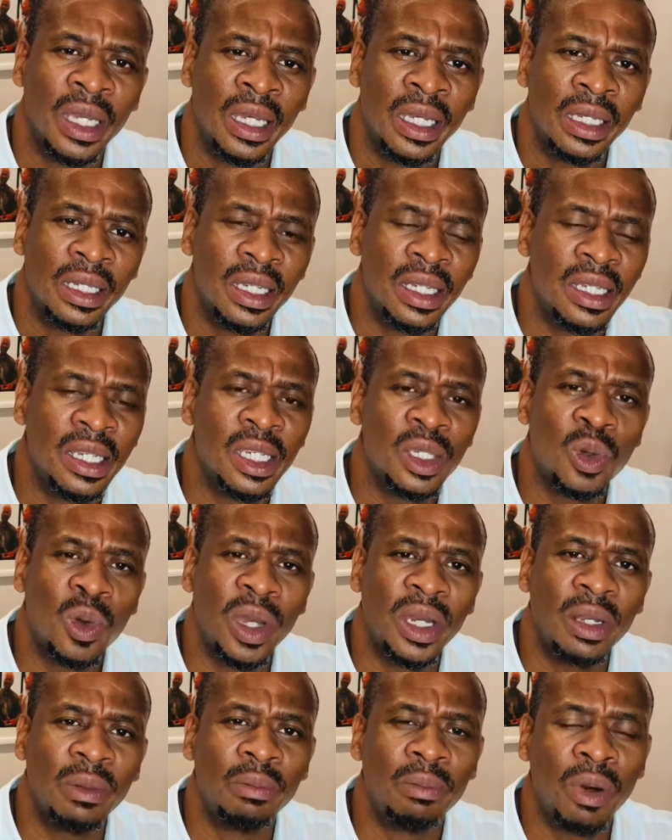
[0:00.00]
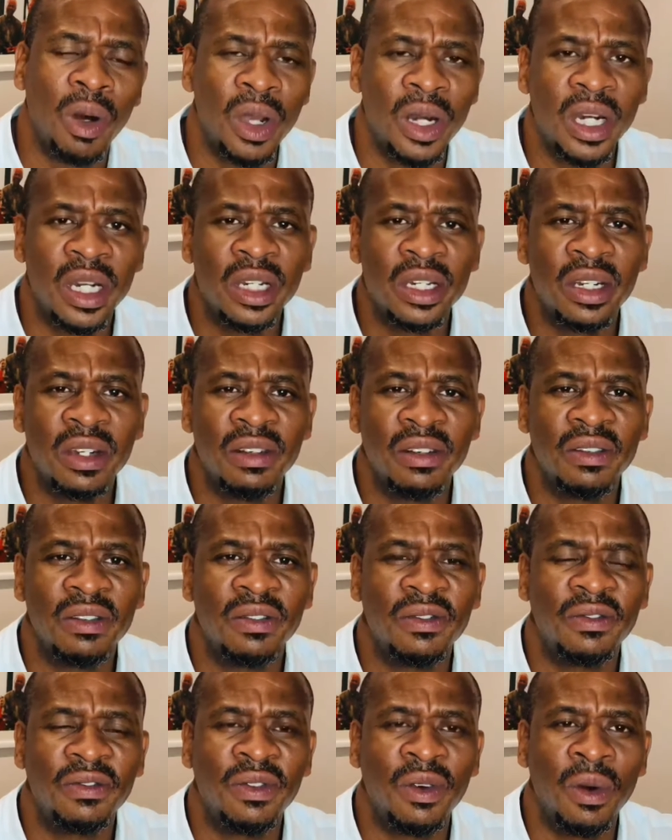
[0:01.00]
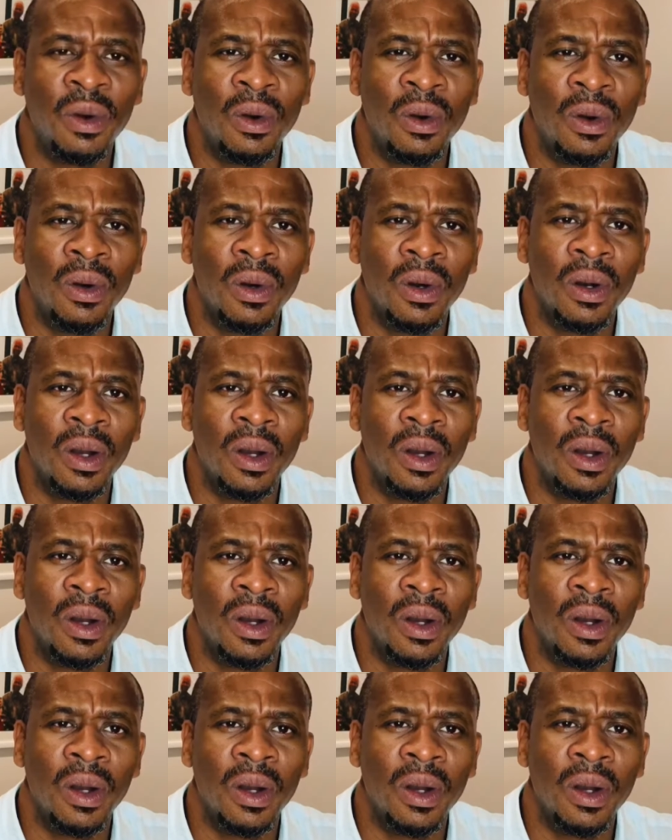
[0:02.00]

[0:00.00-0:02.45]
This is quite important for